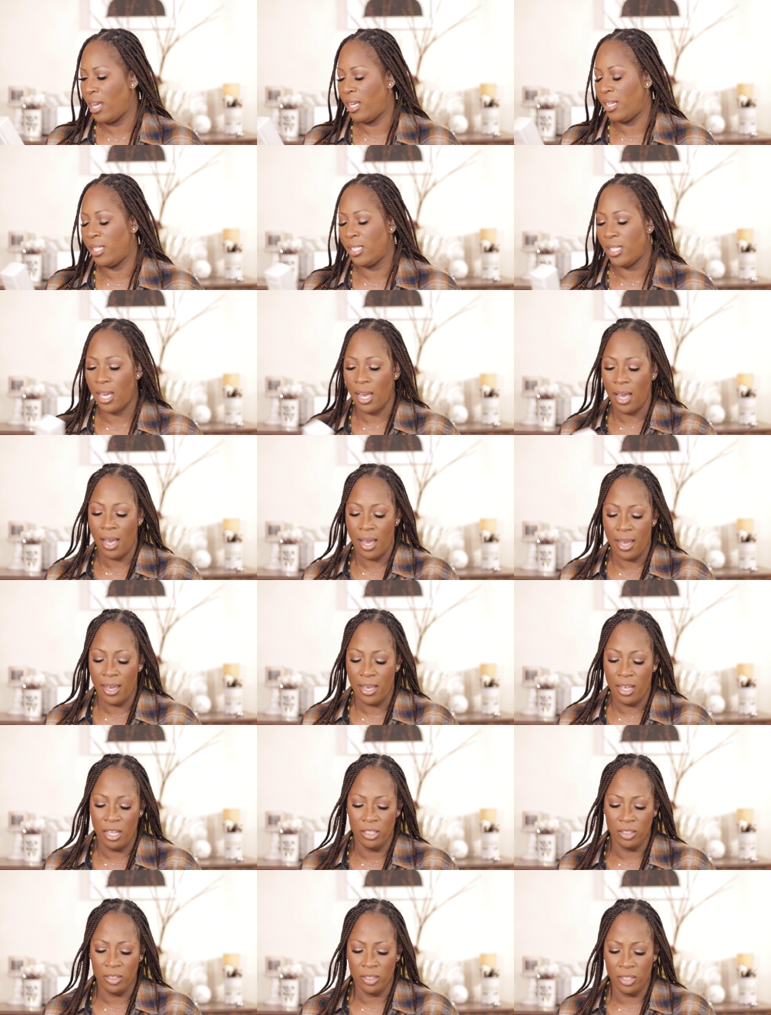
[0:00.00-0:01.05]
and I
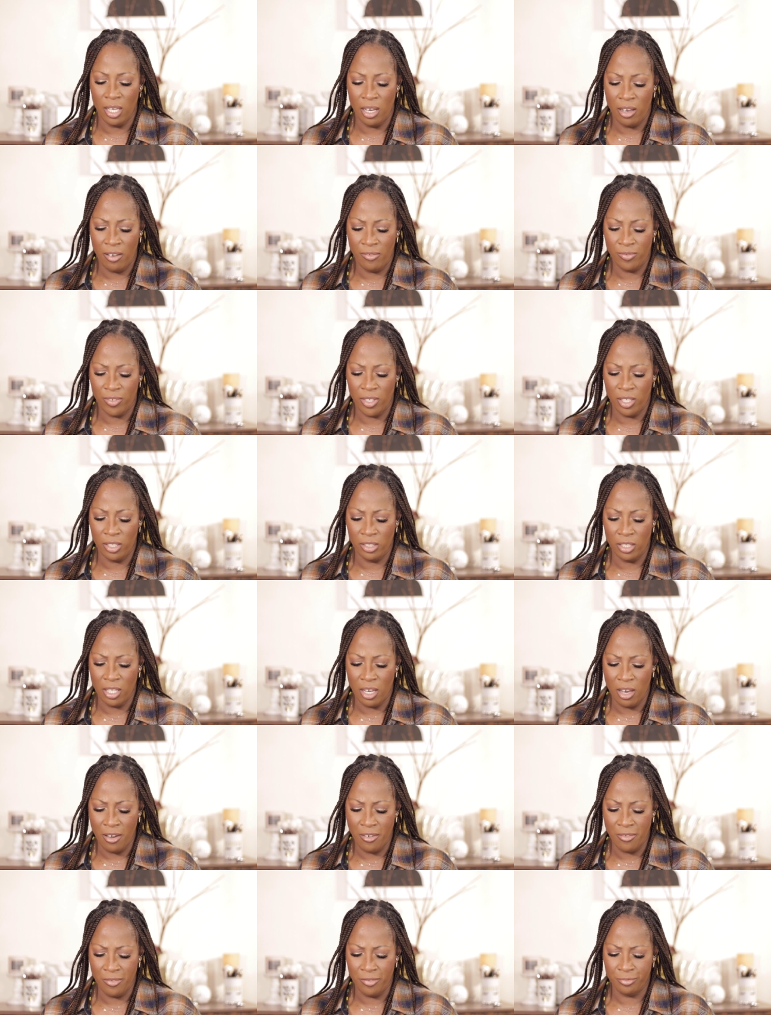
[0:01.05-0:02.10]
love,
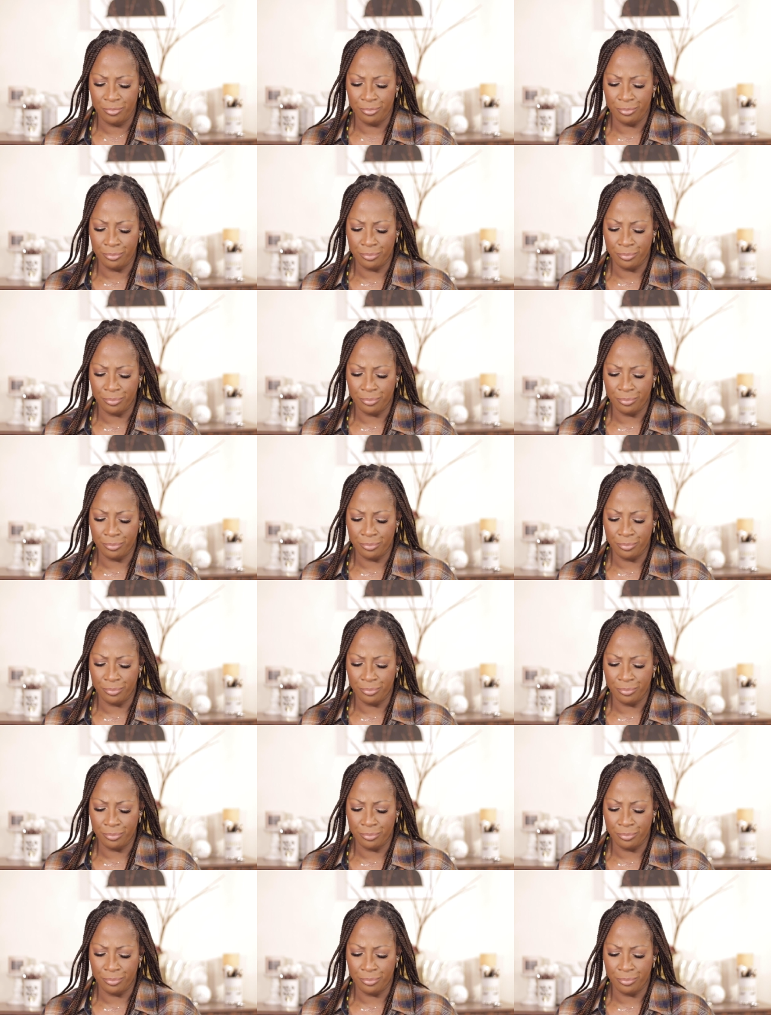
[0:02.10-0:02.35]
love